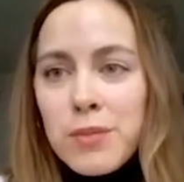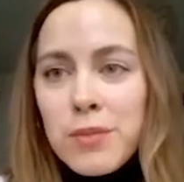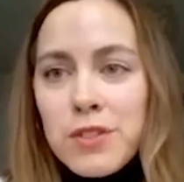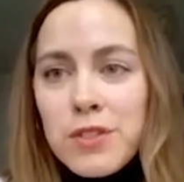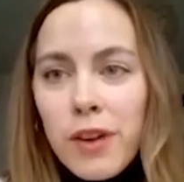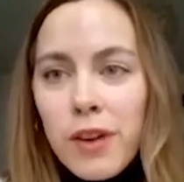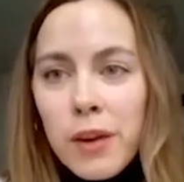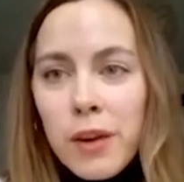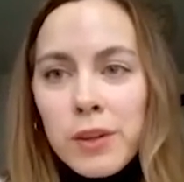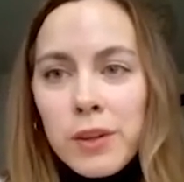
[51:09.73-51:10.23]
So
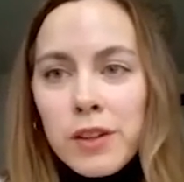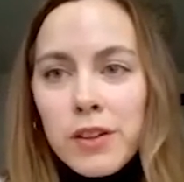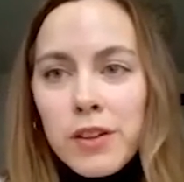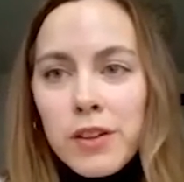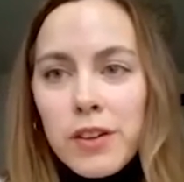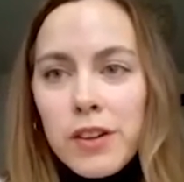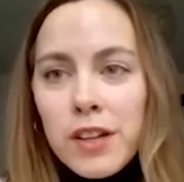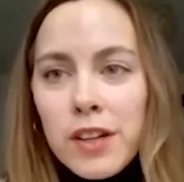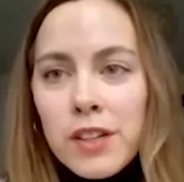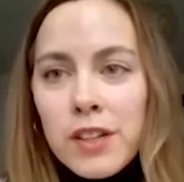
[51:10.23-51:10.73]
I would
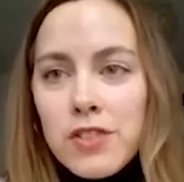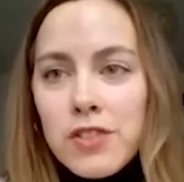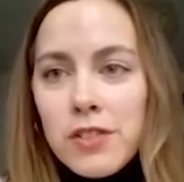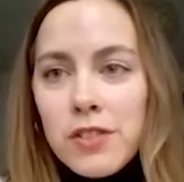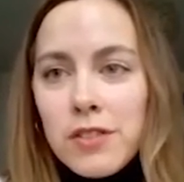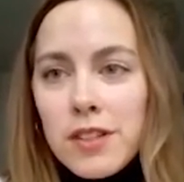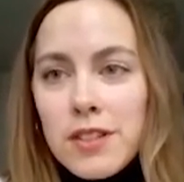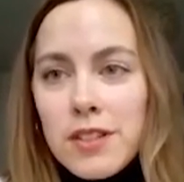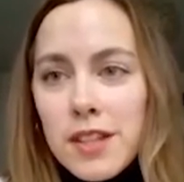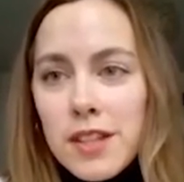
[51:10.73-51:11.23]
encourage you
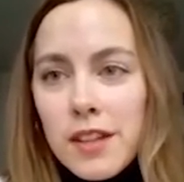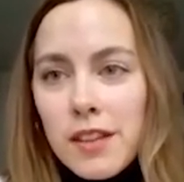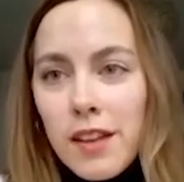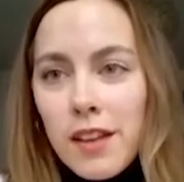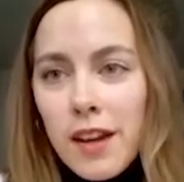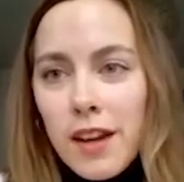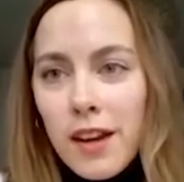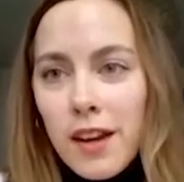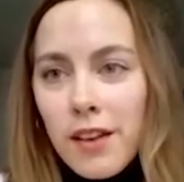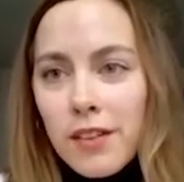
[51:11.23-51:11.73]
to seek
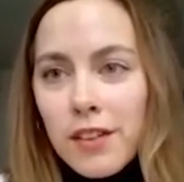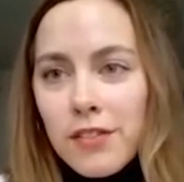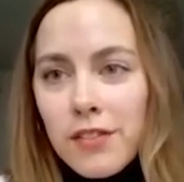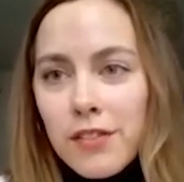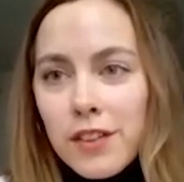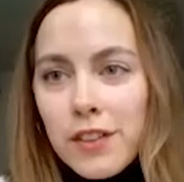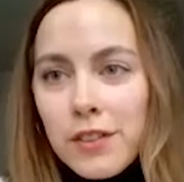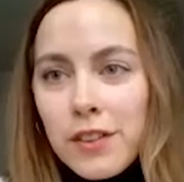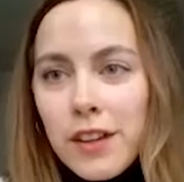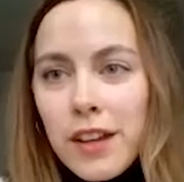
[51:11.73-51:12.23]
that out if
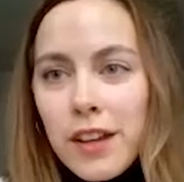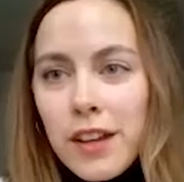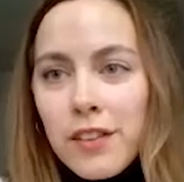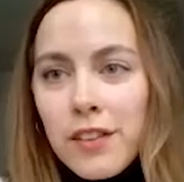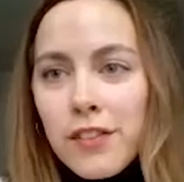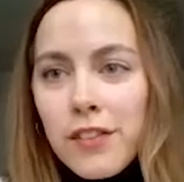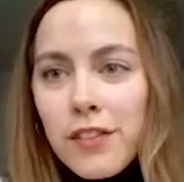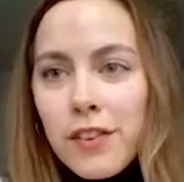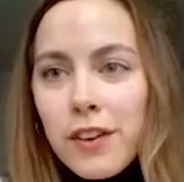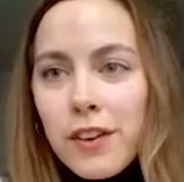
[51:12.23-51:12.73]
you're looking
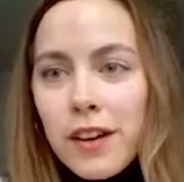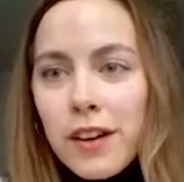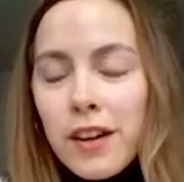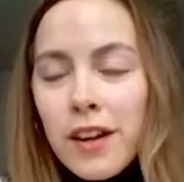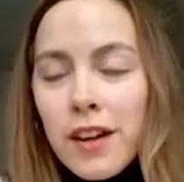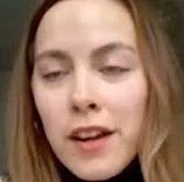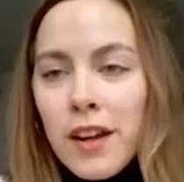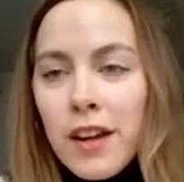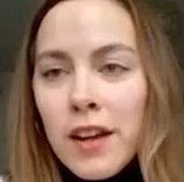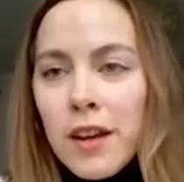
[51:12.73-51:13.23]
for
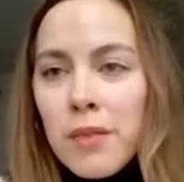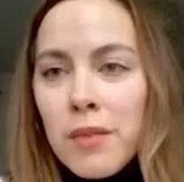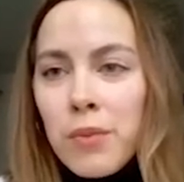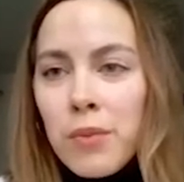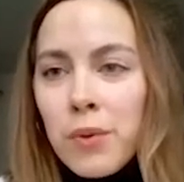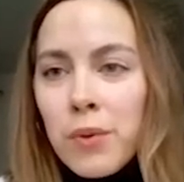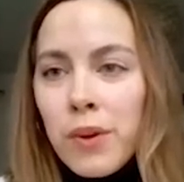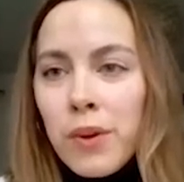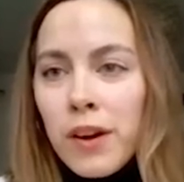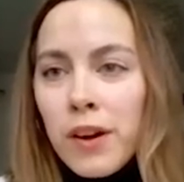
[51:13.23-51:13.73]

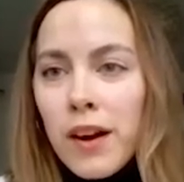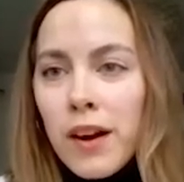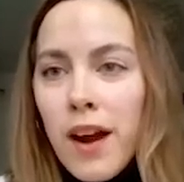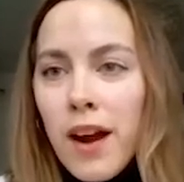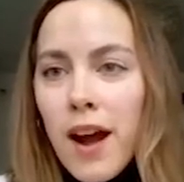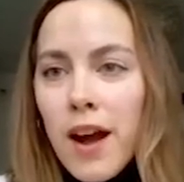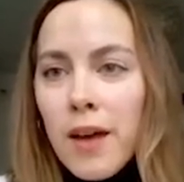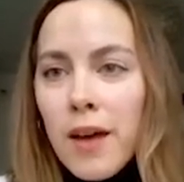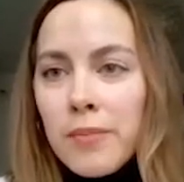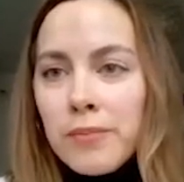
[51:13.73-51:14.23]
more
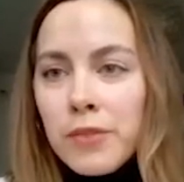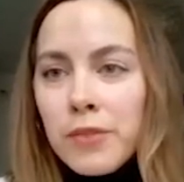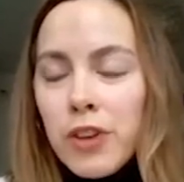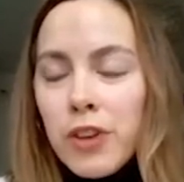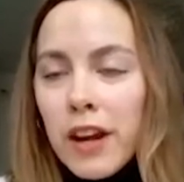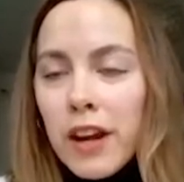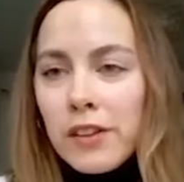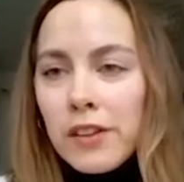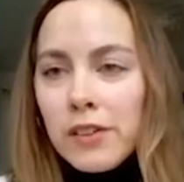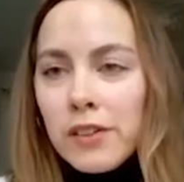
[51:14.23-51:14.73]

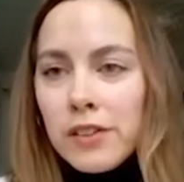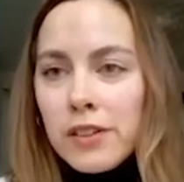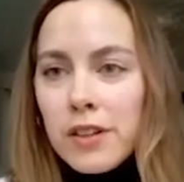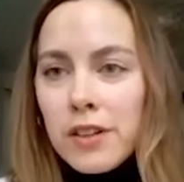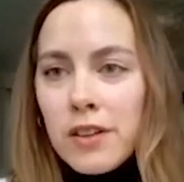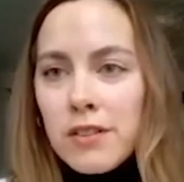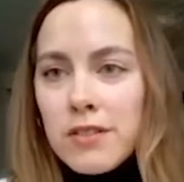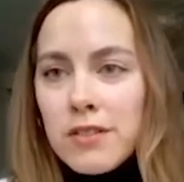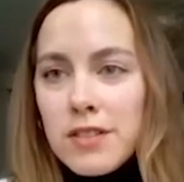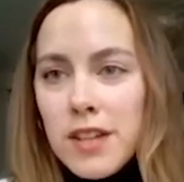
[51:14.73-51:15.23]

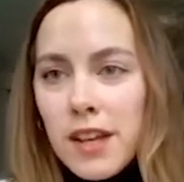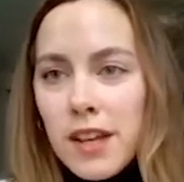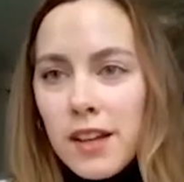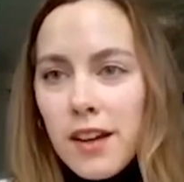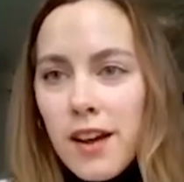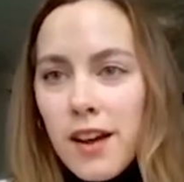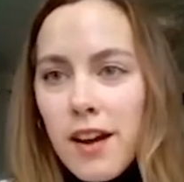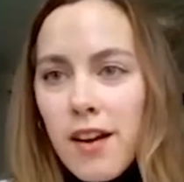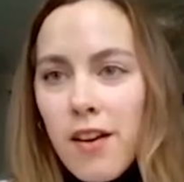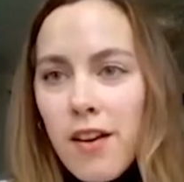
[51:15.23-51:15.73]
granular data